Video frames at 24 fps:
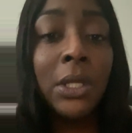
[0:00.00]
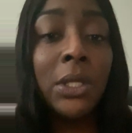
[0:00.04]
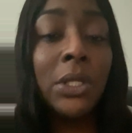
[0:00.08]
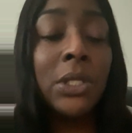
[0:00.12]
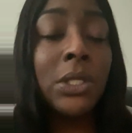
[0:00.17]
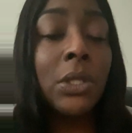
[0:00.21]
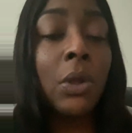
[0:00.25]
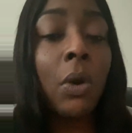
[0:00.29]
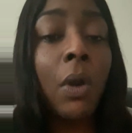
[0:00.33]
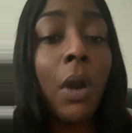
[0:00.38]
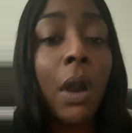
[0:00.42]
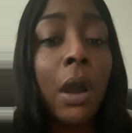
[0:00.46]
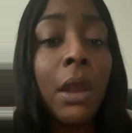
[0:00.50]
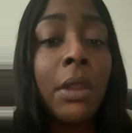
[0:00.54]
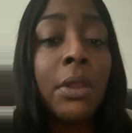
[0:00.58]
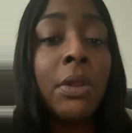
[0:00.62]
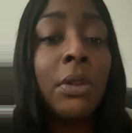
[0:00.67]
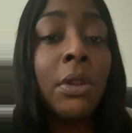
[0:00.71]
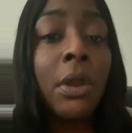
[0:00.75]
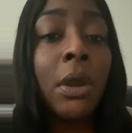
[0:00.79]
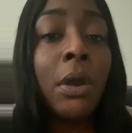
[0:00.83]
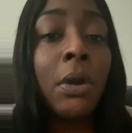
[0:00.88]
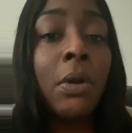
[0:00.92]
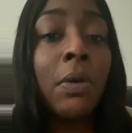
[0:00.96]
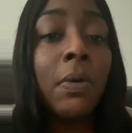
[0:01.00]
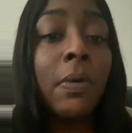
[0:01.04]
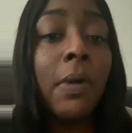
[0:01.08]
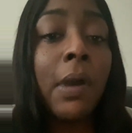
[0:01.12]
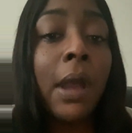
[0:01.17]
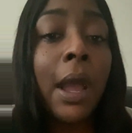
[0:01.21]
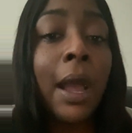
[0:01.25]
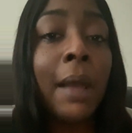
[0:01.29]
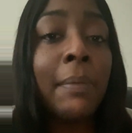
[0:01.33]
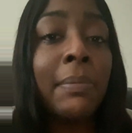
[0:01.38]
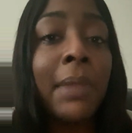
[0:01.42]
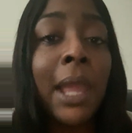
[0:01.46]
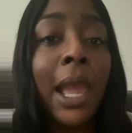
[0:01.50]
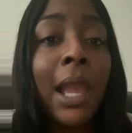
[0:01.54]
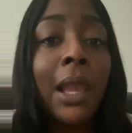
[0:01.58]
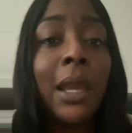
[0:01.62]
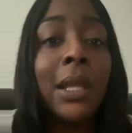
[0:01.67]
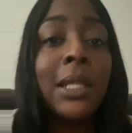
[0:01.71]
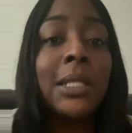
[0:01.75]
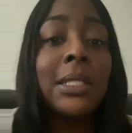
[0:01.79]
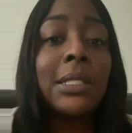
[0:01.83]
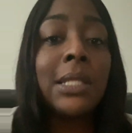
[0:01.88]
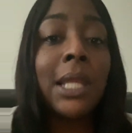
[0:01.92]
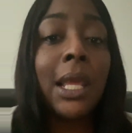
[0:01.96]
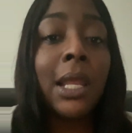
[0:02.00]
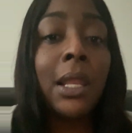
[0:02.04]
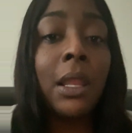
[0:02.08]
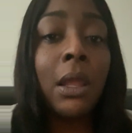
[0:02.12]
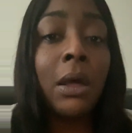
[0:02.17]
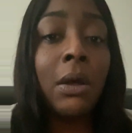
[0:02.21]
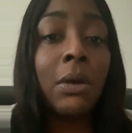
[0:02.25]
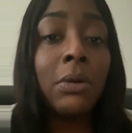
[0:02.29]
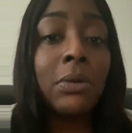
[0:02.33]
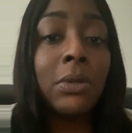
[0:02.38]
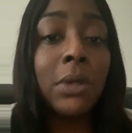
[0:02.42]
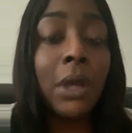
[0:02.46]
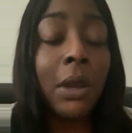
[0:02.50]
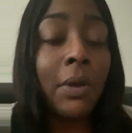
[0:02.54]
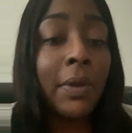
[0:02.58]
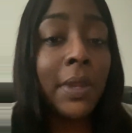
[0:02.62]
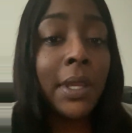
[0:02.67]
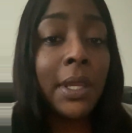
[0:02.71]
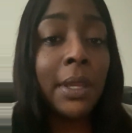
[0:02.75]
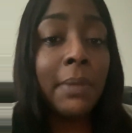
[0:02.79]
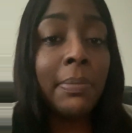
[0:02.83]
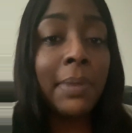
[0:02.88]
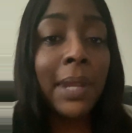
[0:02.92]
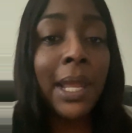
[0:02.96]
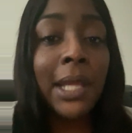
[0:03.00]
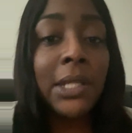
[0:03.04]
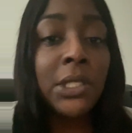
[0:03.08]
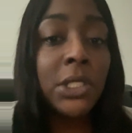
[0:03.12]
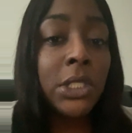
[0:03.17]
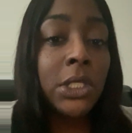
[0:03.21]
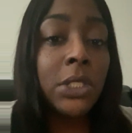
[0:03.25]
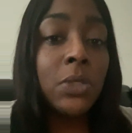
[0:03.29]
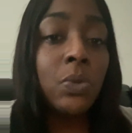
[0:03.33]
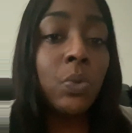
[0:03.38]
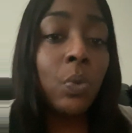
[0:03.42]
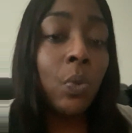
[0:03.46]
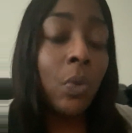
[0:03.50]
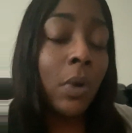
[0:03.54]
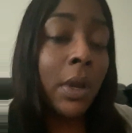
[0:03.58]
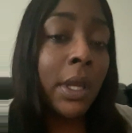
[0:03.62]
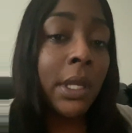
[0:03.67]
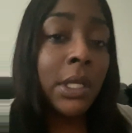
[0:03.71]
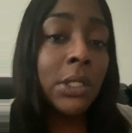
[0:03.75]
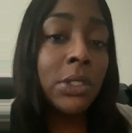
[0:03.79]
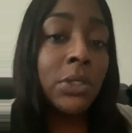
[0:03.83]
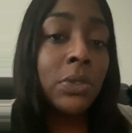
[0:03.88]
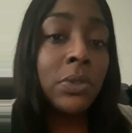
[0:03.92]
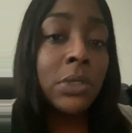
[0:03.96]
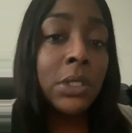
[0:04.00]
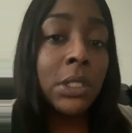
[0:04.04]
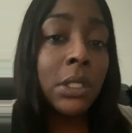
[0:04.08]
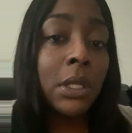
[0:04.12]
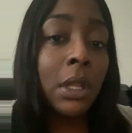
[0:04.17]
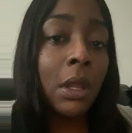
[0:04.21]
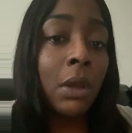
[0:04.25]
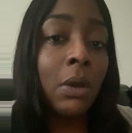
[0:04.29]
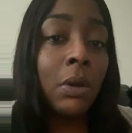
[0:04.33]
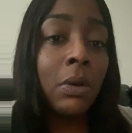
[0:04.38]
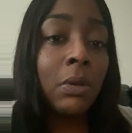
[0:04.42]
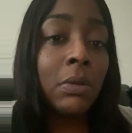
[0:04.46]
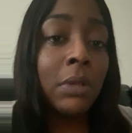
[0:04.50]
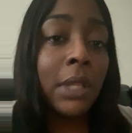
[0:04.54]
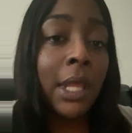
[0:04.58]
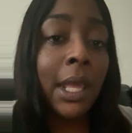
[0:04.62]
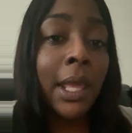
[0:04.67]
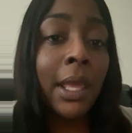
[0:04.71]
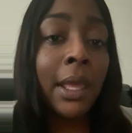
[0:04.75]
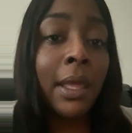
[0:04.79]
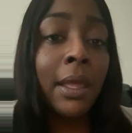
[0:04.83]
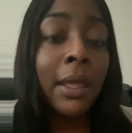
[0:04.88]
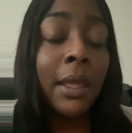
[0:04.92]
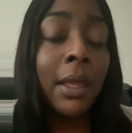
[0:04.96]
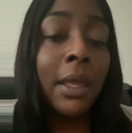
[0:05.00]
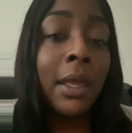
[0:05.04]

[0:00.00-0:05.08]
So, I'm not going to stay long on here, but I just wanted you to know that